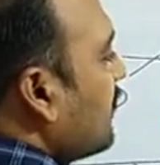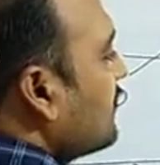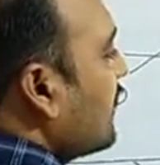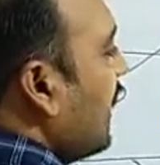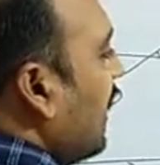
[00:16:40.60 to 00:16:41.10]

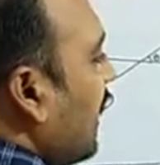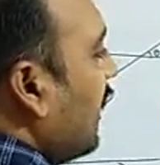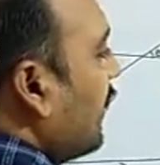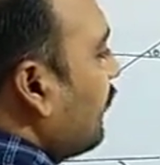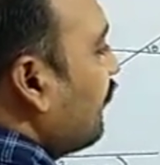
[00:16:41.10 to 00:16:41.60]
plus
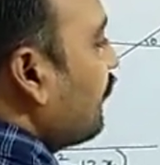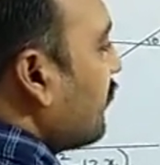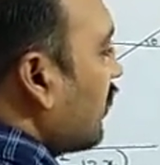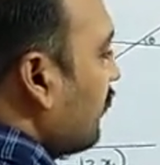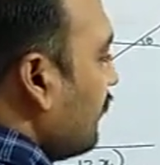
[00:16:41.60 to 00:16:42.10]
a,
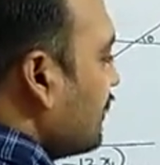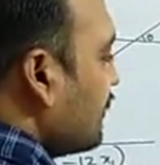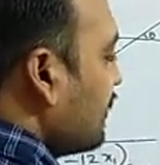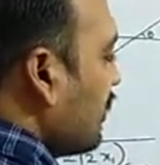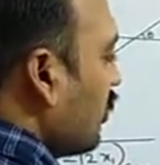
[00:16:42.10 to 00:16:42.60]
which
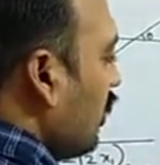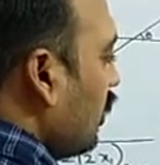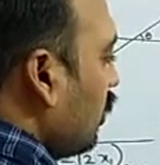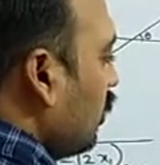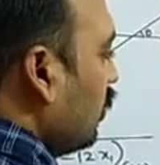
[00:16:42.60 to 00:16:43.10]
is equal
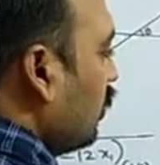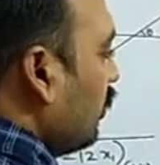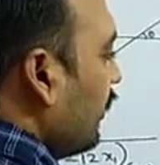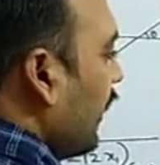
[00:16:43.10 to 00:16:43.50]
to